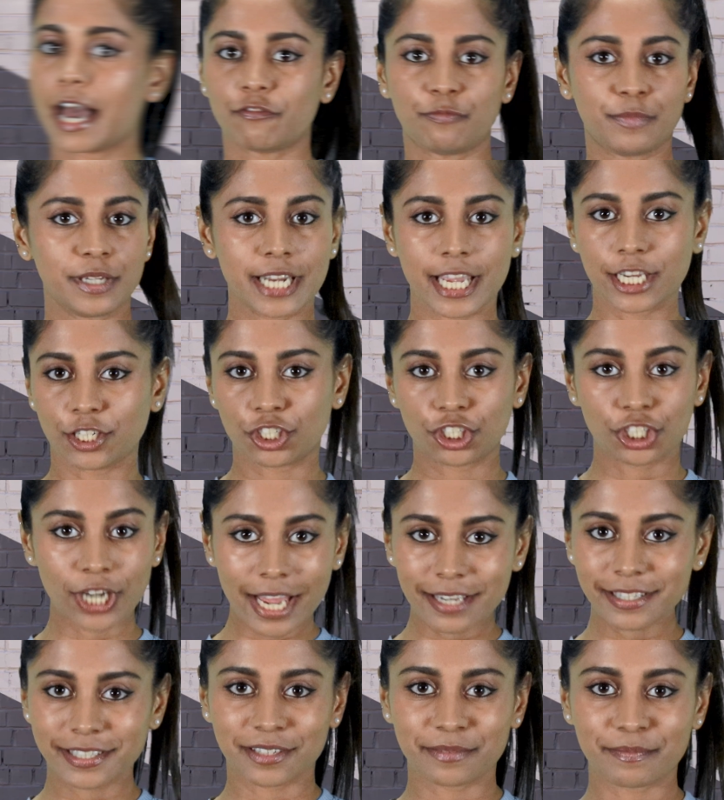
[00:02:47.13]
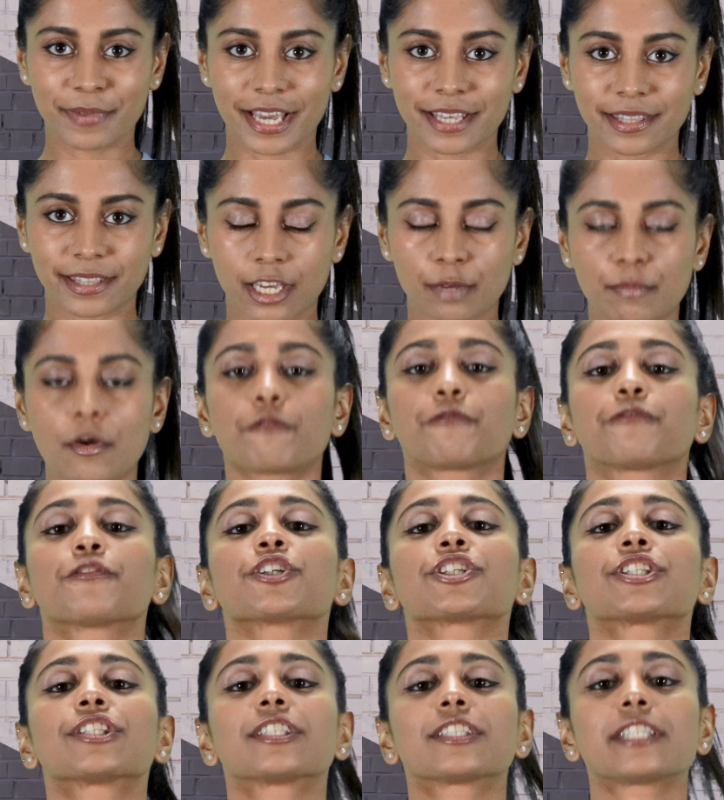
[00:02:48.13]
have been enchanted by them
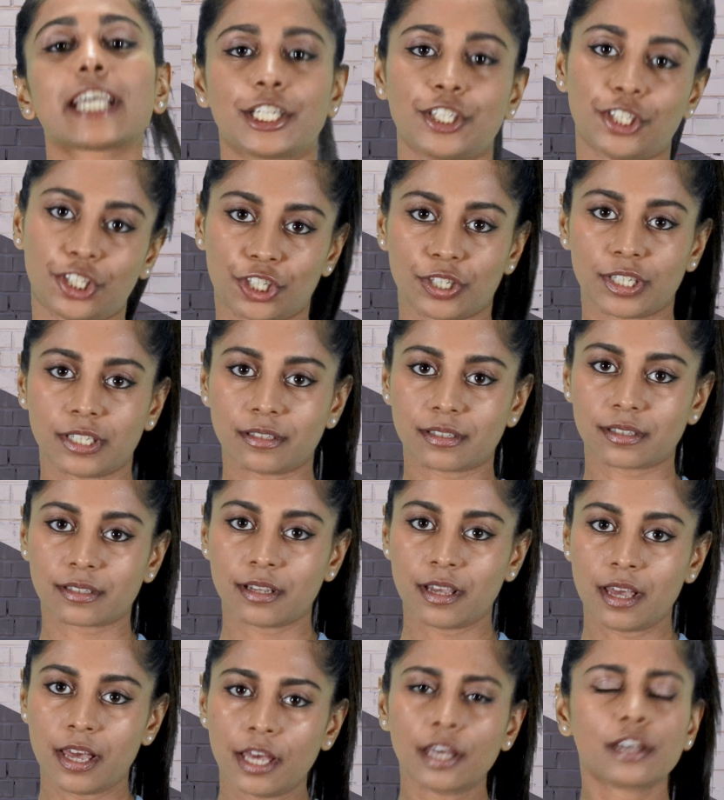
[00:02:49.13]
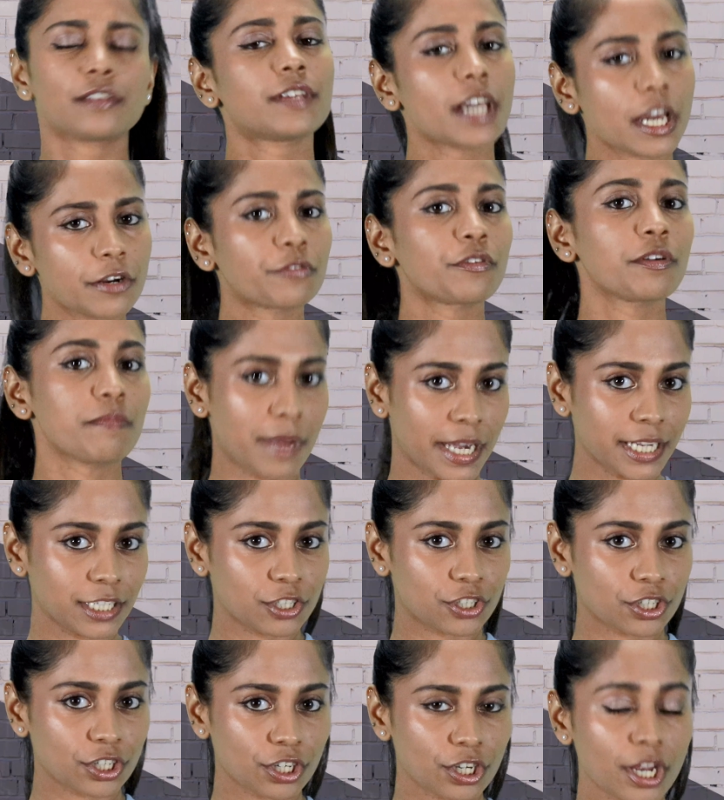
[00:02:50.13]
for centuries. They're a
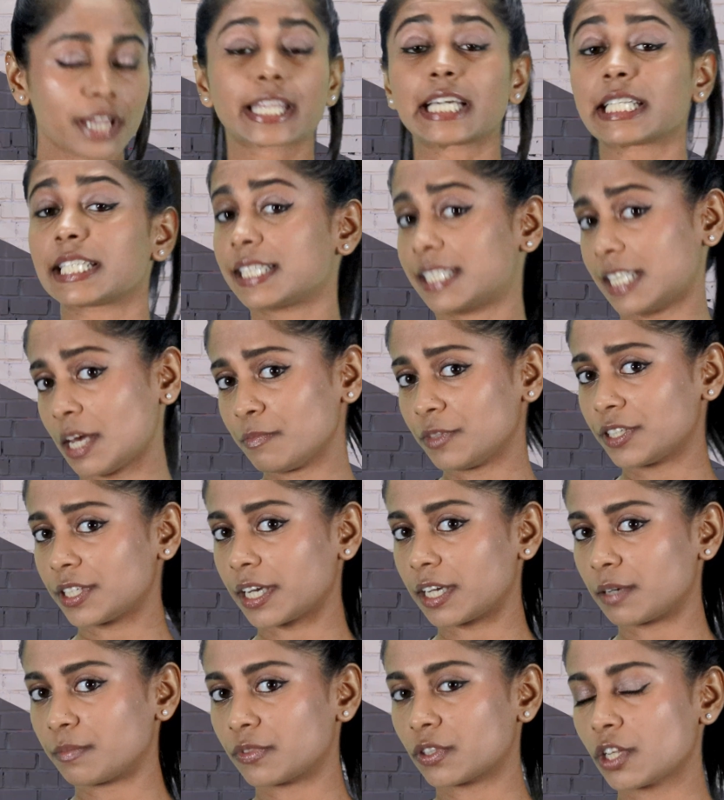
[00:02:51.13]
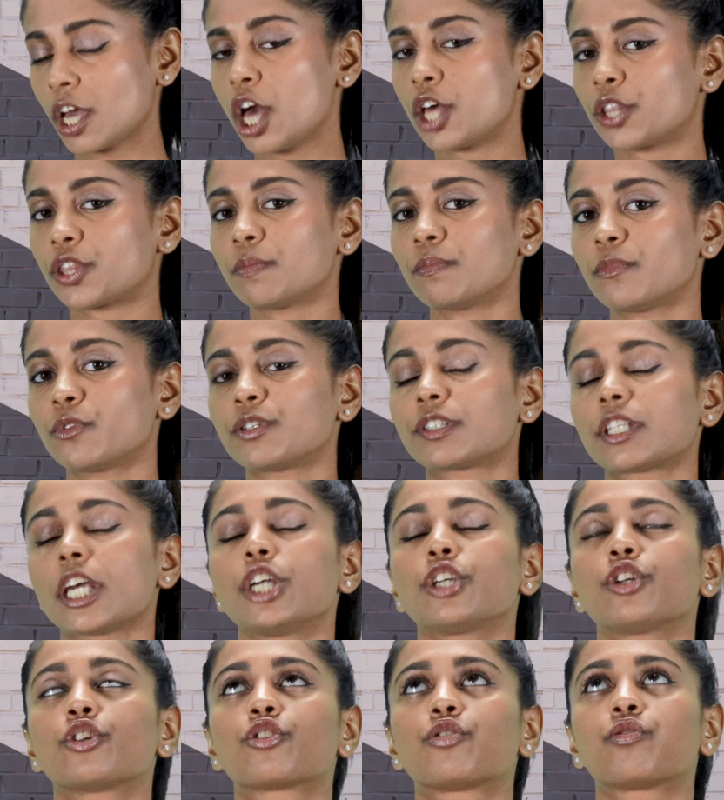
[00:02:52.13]
reminder that sometimes the most
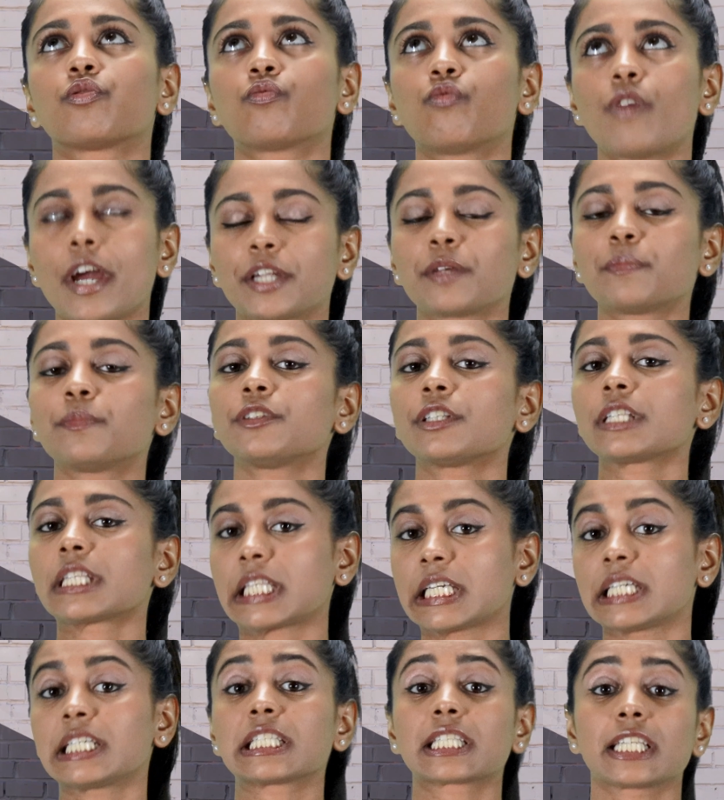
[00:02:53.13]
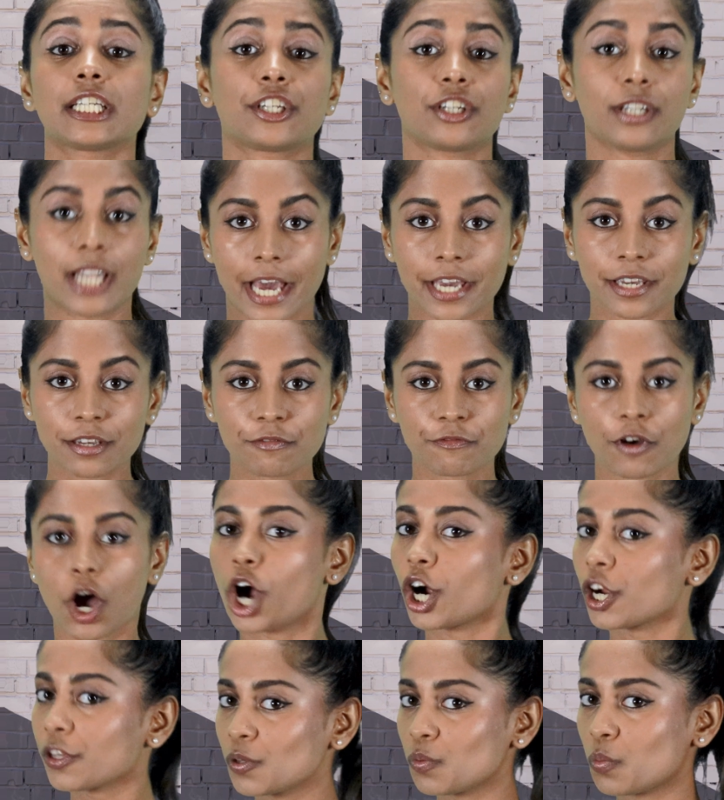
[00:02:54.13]
incredible things in life
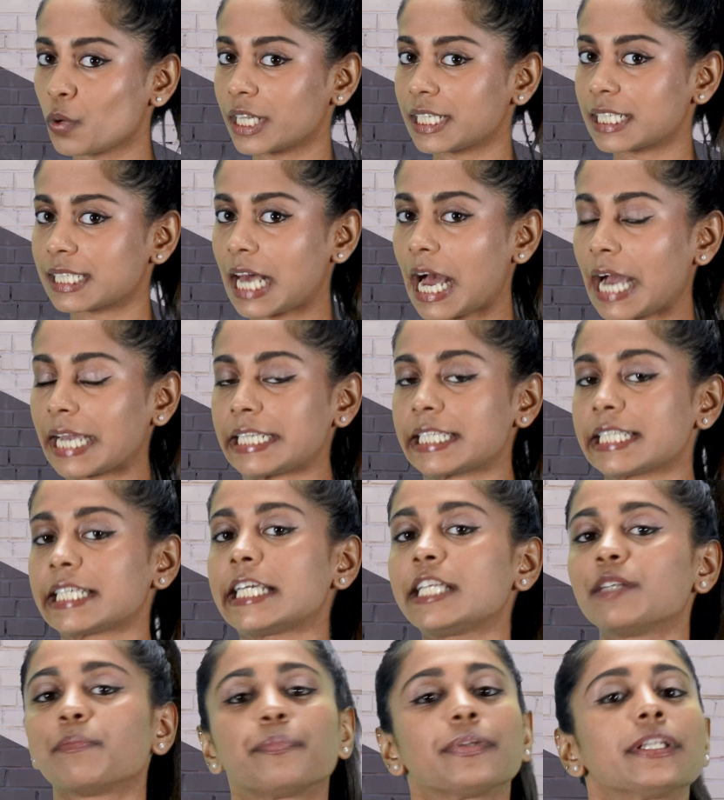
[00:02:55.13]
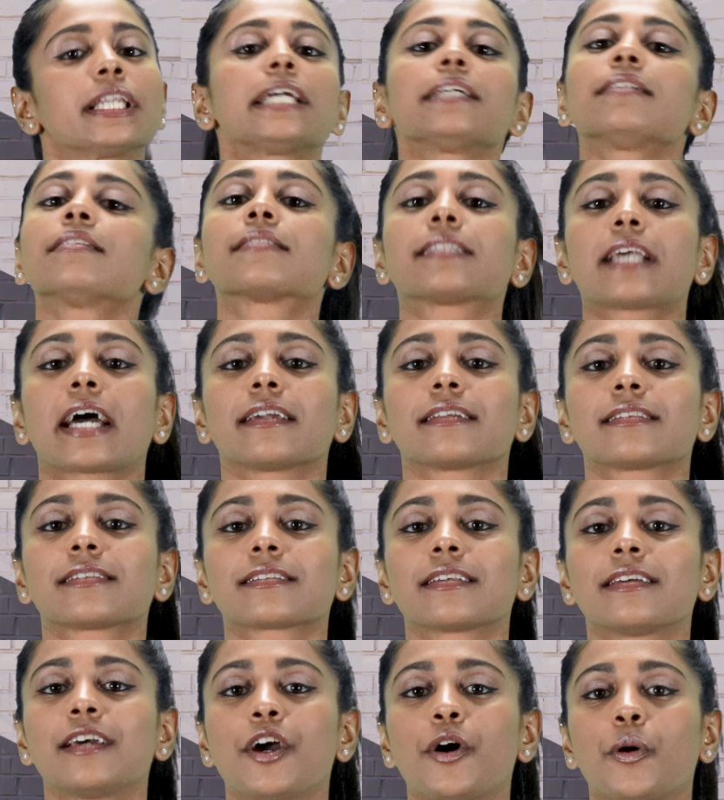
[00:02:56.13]
are the ones hiding in plain
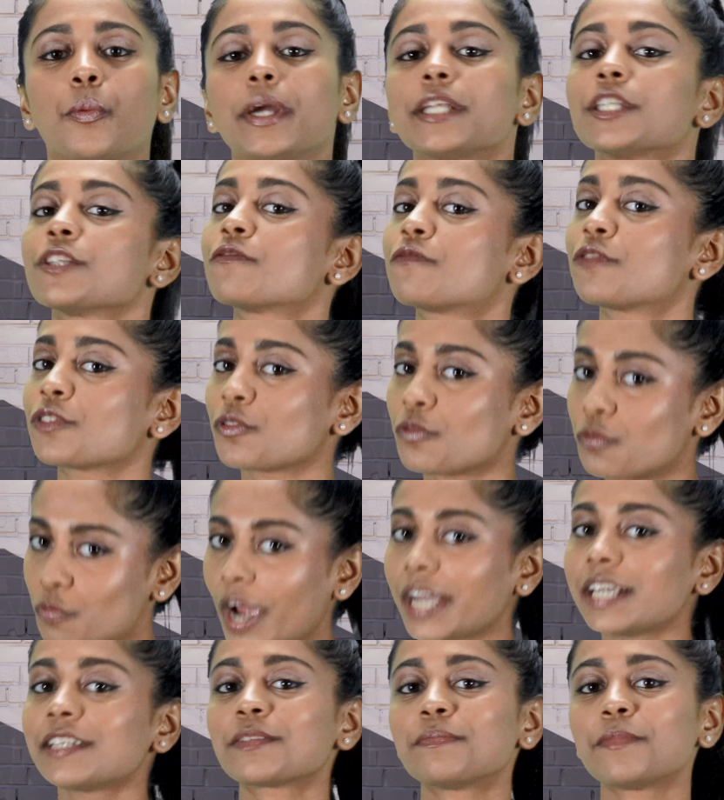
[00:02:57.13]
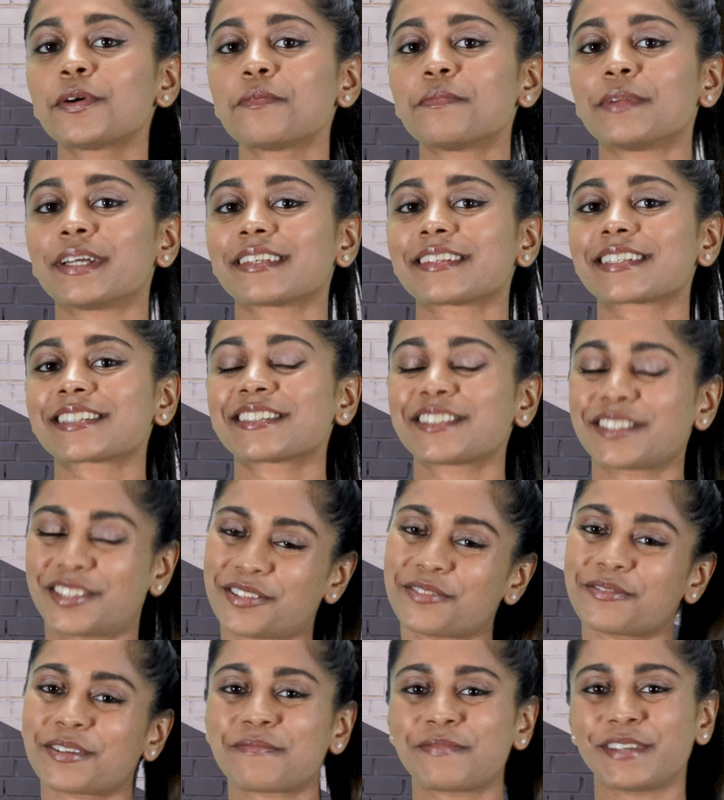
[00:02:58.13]
sight, waiting for the right moment
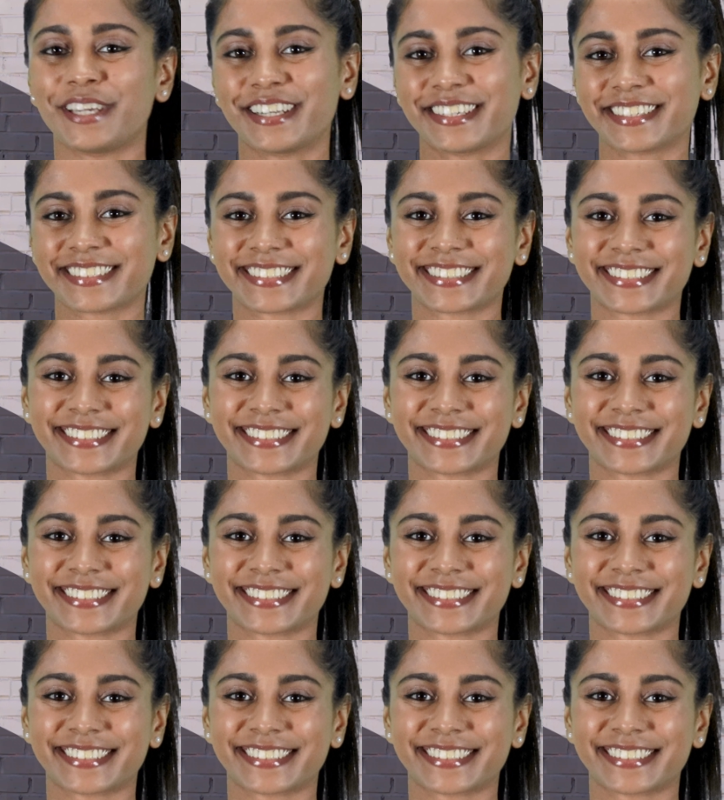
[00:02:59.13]
to appear.